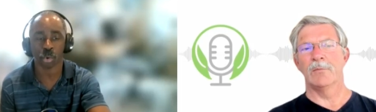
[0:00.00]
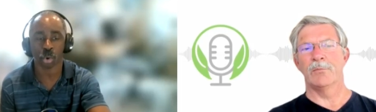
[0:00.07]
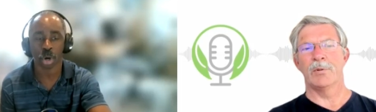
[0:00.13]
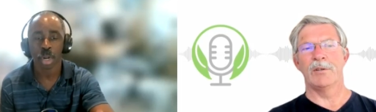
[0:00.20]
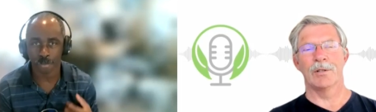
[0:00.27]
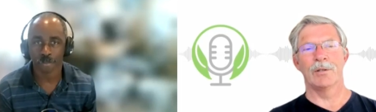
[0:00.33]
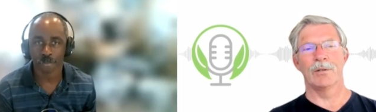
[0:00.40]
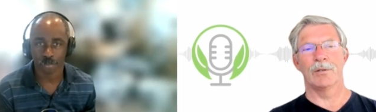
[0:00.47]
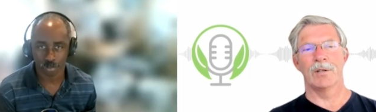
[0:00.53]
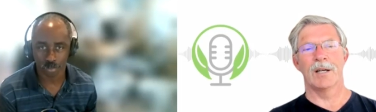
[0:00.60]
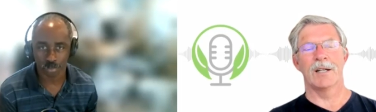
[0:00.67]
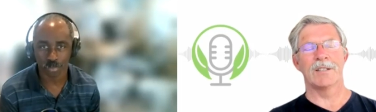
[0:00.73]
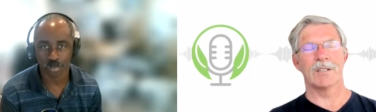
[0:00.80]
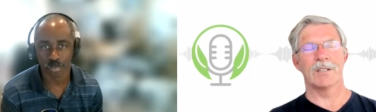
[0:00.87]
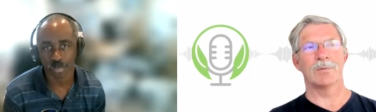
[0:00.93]
Speaker 1: core.
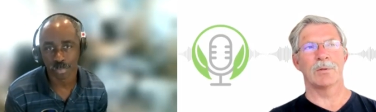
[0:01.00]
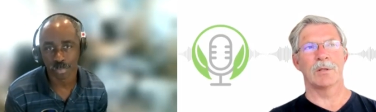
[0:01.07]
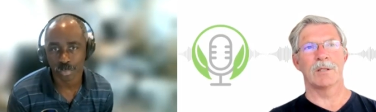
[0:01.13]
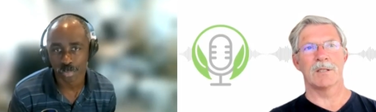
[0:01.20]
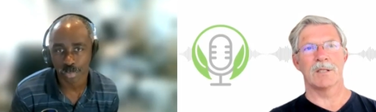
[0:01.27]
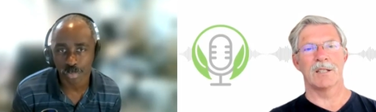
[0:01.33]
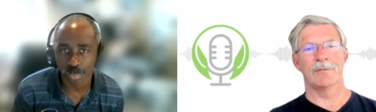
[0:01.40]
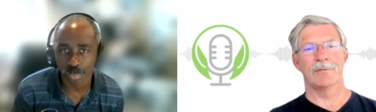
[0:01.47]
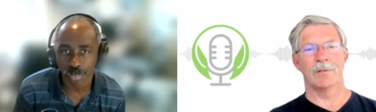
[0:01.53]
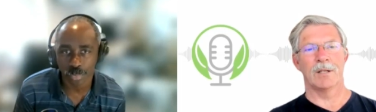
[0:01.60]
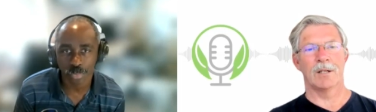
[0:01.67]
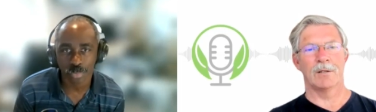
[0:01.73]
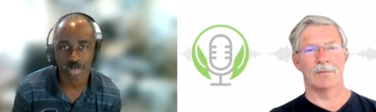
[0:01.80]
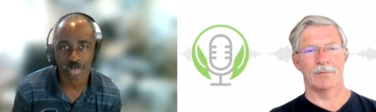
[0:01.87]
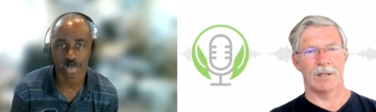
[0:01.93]
I just want to say for
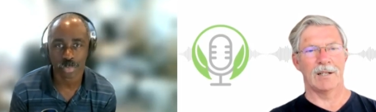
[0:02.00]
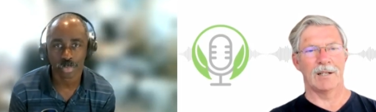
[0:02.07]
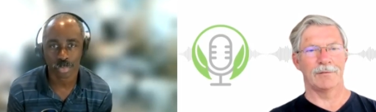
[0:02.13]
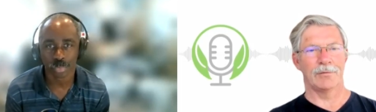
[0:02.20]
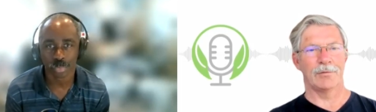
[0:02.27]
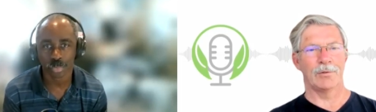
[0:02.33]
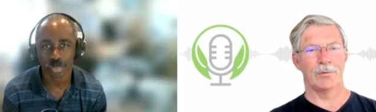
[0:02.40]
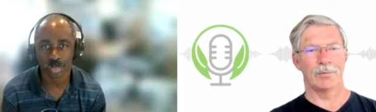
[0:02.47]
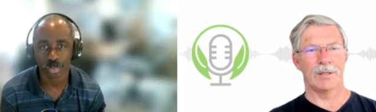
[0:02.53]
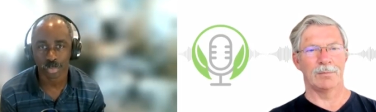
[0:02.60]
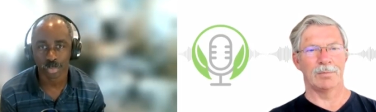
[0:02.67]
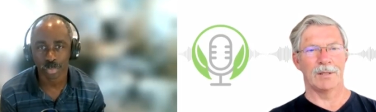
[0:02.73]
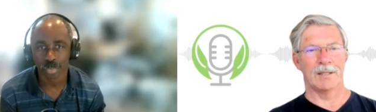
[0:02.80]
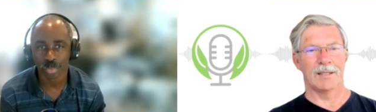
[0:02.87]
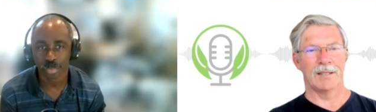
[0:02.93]
our, uh, we have a few
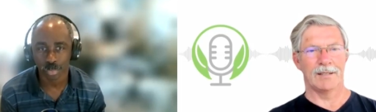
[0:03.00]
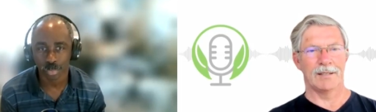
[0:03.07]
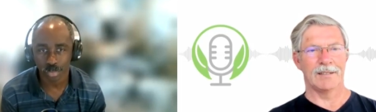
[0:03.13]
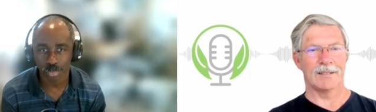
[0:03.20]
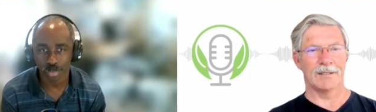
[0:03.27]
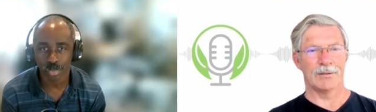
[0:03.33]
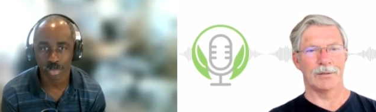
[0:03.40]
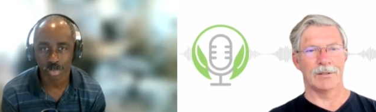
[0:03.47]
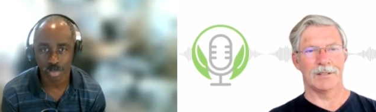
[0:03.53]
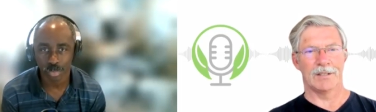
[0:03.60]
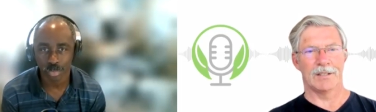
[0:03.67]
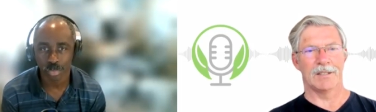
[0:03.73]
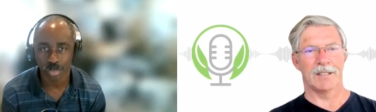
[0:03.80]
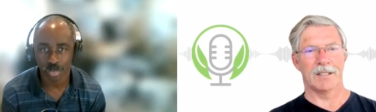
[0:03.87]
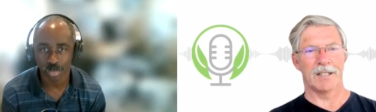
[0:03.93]
people that listen to this
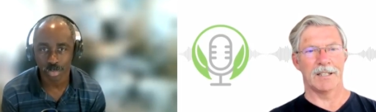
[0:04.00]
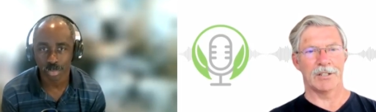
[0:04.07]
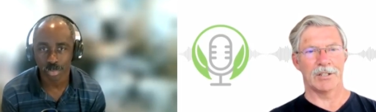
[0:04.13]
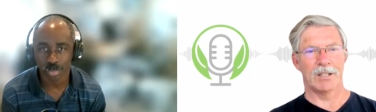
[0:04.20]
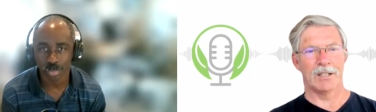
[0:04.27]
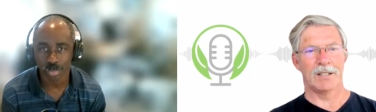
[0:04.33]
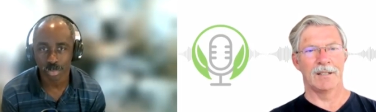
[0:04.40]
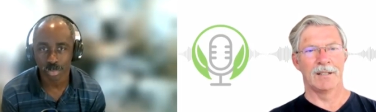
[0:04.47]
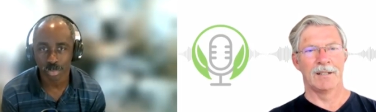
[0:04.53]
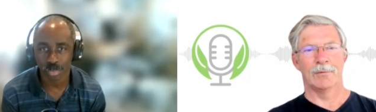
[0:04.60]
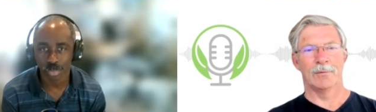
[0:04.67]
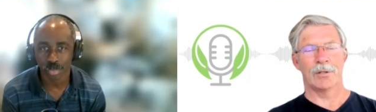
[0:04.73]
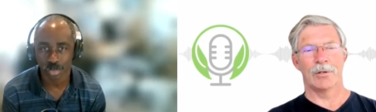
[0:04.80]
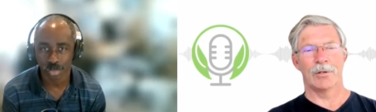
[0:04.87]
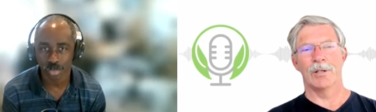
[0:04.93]
internationally.
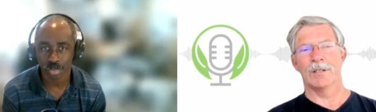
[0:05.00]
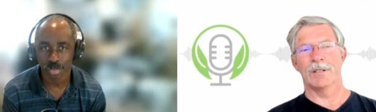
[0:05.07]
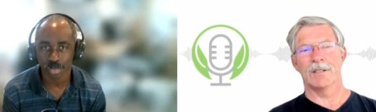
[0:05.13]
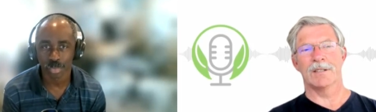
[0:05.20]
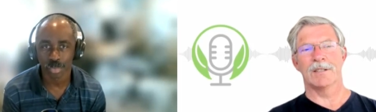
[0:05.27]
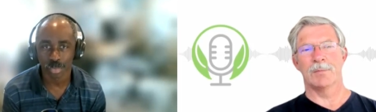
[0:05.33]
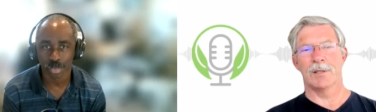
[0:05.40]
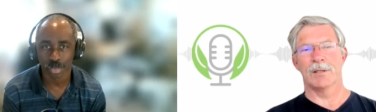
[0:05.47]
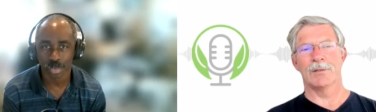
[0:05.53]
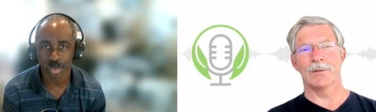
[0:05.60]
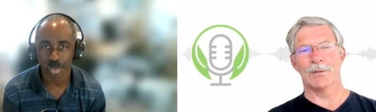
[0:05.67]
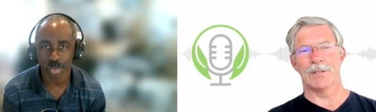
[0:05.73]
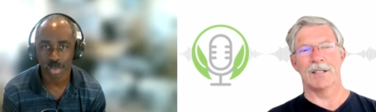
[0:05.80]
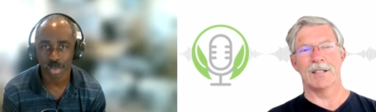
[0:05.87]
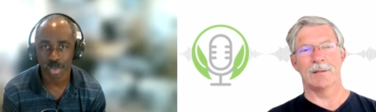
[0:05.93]
What Curtis is about
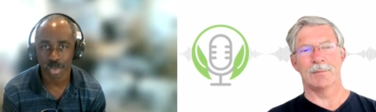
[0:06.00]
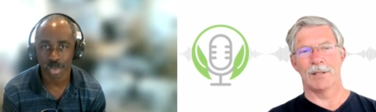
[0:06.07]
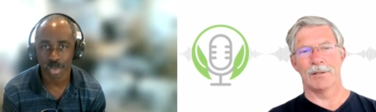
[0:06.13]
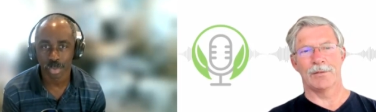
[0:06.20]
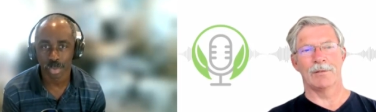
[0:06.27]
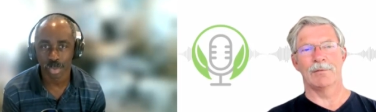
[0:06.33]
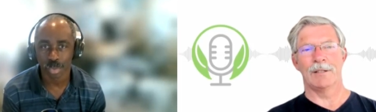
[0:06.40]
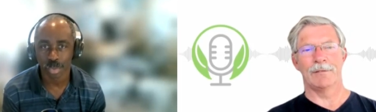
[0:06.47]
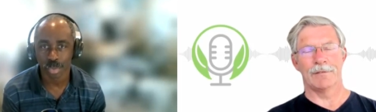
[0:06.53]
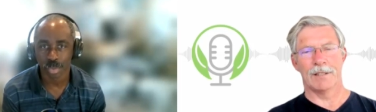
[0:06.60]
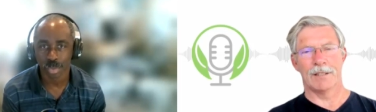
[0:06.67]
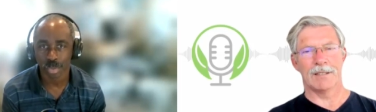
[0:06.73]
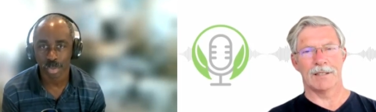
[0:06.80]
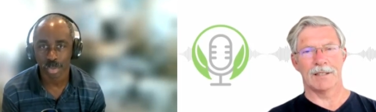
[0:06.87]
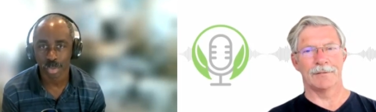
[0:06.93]
to say about the
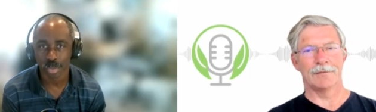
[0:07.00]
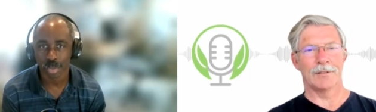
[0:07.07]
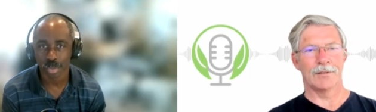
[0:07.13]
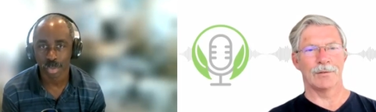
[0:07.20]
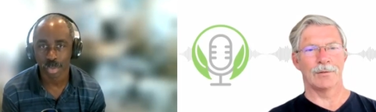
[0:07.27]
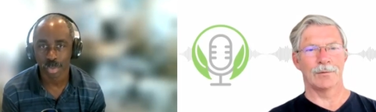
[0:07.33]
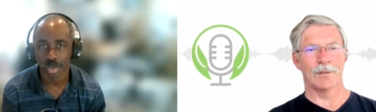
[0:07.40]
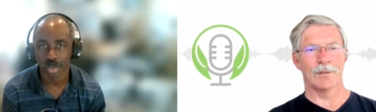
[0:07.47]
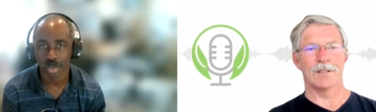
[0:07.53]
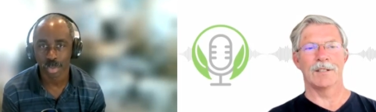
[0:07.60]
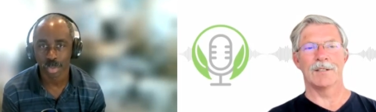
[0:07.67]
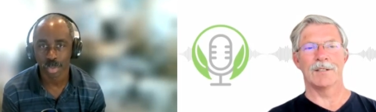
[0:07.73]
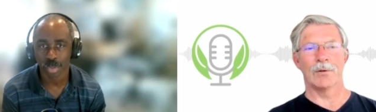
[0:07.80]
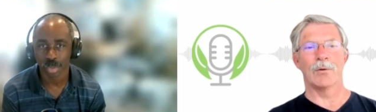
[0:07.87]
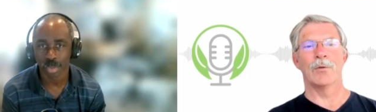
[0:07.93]
refi stuff and so forth
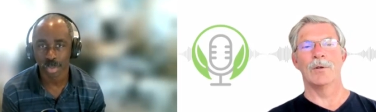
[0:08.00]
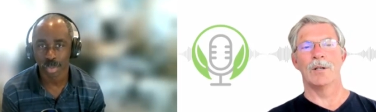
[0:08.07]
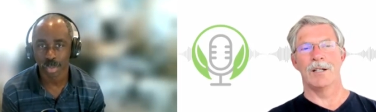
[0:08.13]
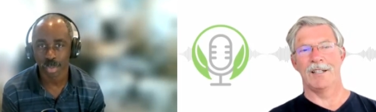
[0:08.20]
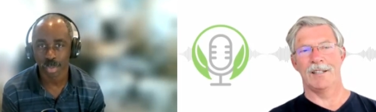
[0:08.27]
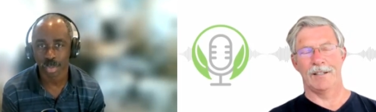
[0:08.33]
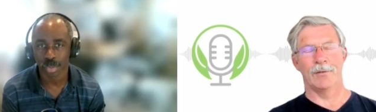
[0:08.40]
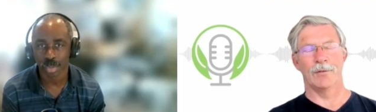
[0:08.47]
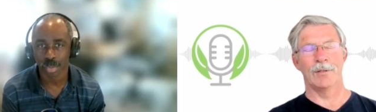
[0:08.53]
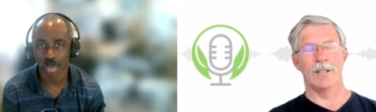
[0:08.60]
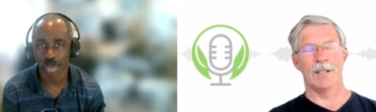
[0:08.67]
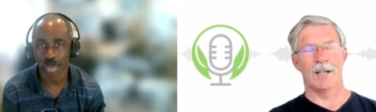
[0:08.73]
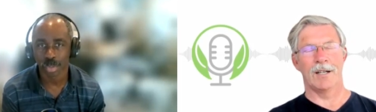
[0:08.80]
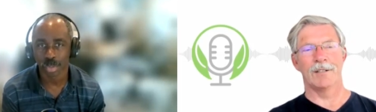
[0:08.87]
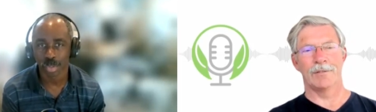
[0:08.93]
is only the
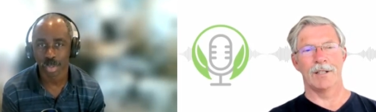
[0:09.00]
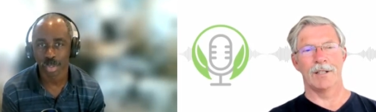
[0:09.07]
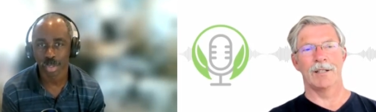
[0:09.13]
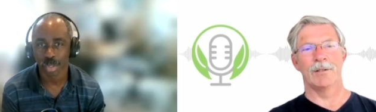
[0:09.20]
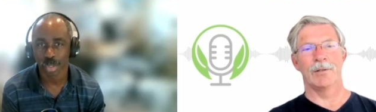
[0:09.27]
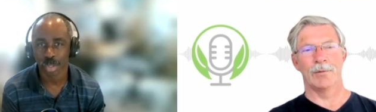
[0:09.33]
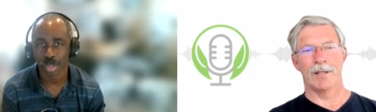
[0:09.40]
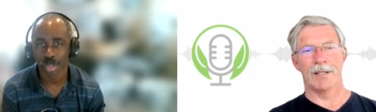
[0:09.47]
only country I know